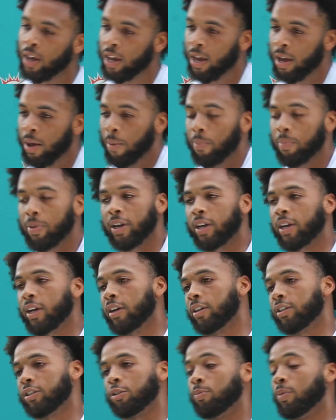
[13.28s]
being here
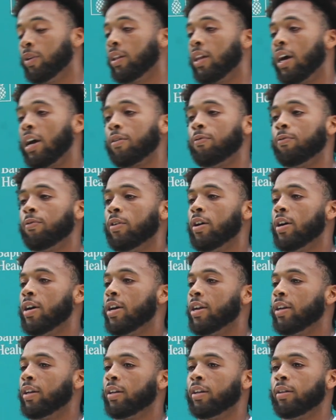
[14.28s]
has just been a lot of fun,
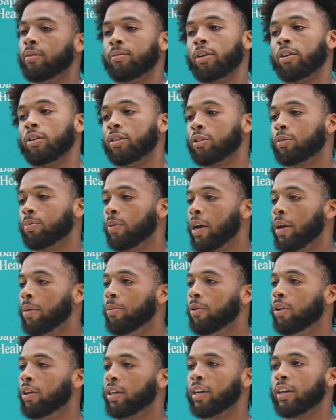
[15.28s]
learning this
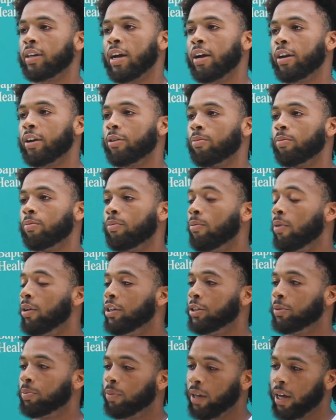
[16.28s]
playbook, getting out here, running
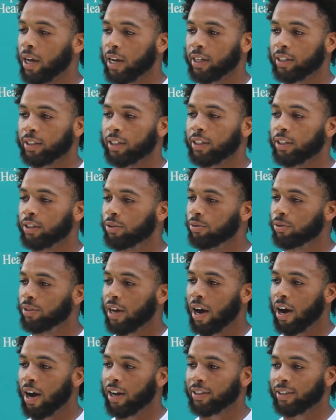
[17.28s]
these plays, see these new
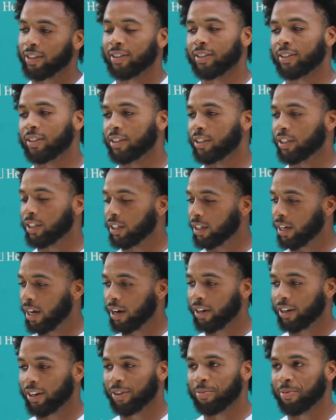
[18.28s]
guys, getting to see Cheetah out
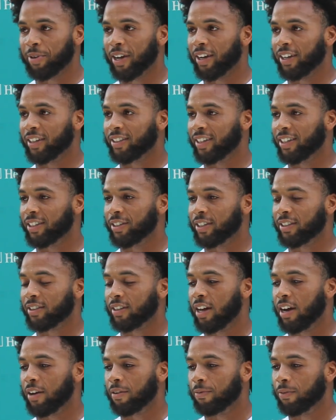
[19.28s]
here, man. It's, it's, it's a
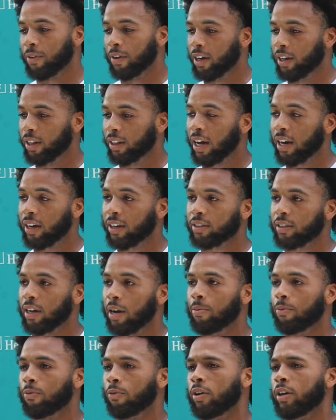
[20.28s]
lot of fun, a lot of
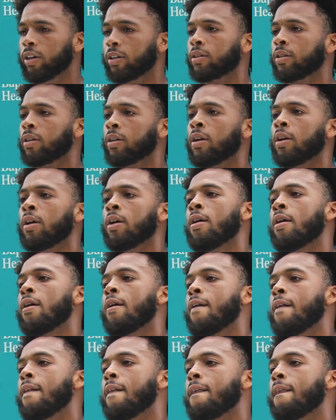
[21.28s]
excitement for us.
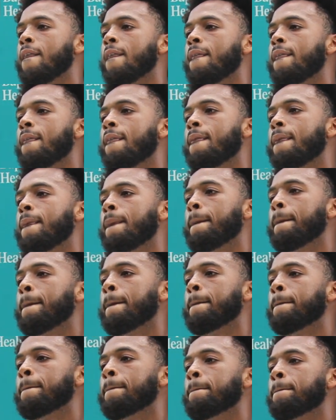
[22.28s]
What is the
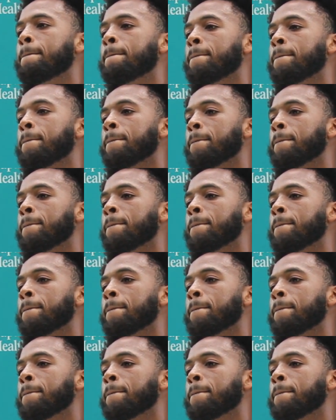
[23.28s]
speed like?